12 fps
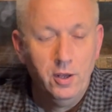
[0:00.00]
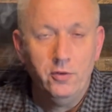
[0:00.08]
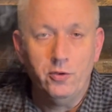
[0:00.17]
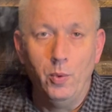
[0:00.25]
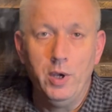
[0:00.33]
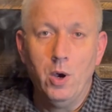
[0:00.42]

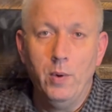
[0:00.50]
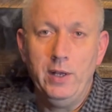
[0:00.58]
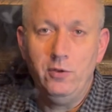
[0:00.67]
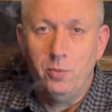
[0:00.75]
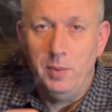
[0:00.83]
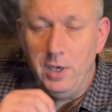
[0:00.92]
So we're
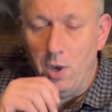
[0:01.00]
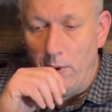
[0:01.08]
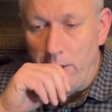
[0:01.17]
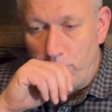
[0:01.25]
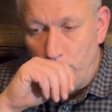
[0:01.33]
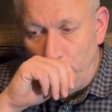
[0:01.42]
going to be
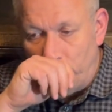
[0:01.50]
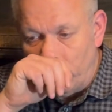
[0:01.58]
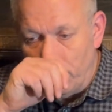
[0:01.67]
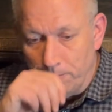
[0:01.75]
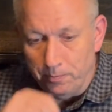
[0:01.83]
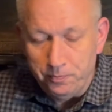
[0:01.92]
going through
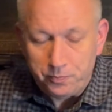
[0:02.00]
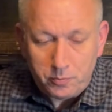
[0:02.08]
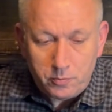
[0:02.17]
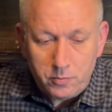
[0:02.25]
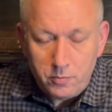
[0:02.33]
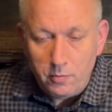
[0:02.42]
some
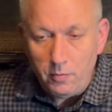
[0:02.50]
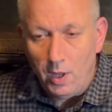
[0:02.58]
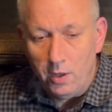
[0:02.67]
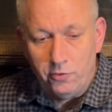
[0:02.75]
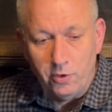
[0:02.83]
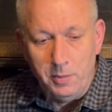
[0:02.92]

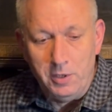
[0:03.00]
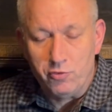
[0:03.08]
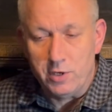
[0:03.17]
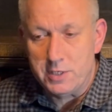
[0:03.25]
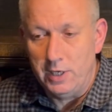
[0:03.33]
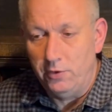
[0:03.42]

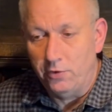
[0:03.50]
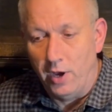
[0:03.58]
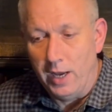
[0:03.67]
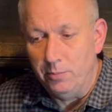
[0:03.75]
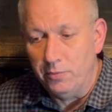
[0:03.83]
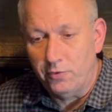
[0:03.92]
interesting
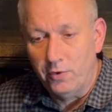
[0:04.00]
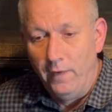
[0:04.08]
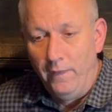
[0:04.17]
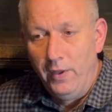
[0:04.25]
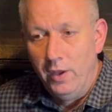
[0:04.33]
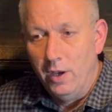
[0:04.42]
times.
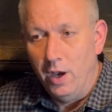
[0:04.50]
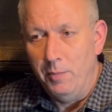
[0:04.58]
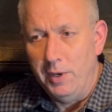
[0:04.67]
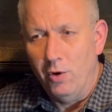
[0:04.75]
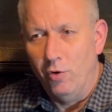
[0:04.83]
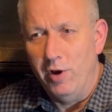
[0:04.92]
I
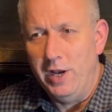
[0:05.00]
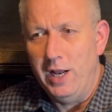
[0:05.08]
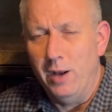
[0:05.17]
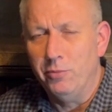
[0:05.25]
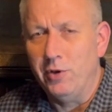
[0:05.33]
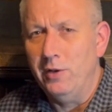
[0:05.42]
mean, already
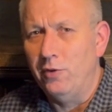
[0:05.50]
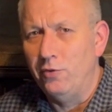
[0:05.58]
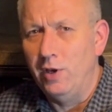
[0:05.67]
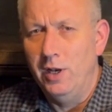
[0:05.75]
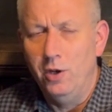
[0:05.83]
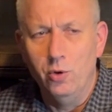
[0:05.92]
I'm starting to
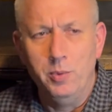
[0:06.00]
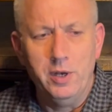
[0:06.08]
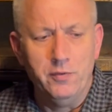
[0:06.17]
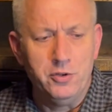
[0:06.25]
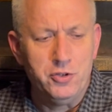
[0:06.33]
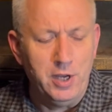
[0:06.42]
see a little bit
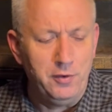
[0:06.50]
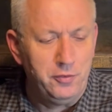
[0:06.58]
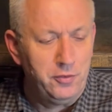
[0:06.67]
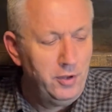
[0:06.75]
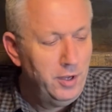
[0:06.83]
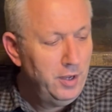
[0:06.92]
of a
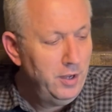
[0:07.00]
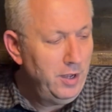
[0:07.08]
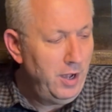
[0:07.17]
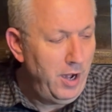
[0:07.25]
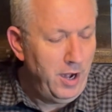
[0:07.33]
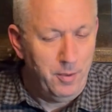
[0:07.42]
shift.
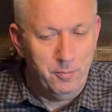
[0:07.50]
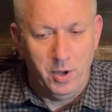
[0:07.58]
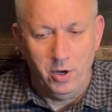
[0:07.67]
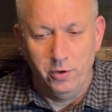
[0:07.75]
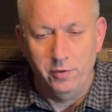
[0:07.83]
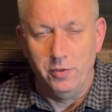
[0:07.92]
A
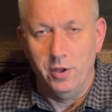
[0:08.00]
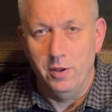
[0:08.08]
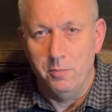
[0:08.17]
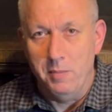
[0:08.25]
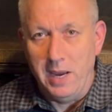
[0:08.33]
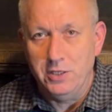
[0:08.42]
lot of
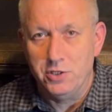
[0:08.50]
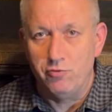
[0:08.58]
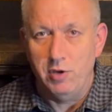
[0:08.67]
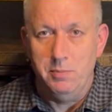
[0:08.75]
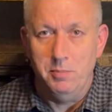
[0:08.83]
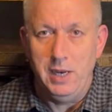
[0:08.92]
the
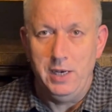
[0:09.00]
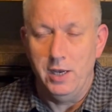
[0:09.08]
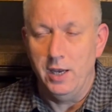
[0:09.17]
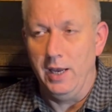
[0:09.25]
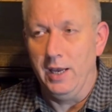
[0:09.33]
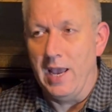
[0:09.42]
mainstream
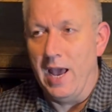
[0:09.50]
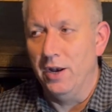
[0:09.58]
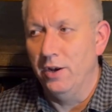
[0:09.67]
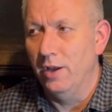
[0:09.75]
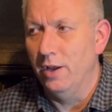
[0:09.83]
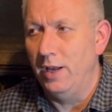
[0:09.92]
media in
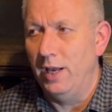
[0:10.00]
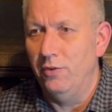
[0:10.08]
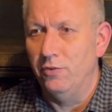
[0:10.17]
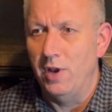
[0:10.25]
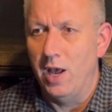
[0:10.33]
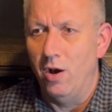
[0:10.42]
Canada
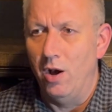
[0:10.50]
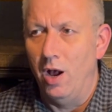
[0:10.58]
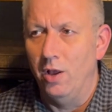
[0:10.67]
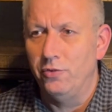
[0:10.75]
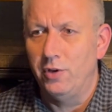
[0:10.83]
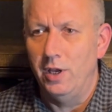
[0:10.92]
is now
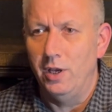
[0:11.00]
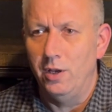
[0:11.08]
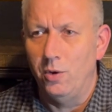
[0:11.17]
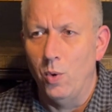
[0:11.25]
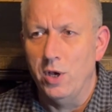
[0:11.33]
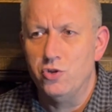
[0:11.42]

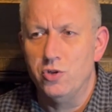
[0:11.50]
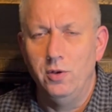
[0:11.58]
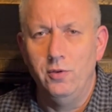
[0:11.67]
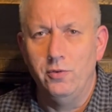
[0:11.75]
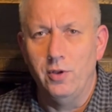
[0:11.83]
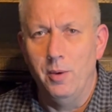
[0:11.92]
asking
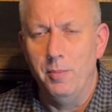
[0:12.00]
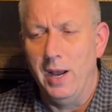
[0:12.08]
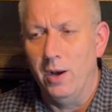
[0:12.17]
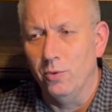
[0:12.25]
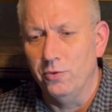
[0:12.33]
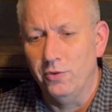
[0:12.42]
questions
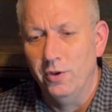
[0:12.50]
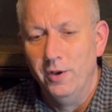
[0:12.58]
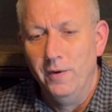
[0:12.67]
about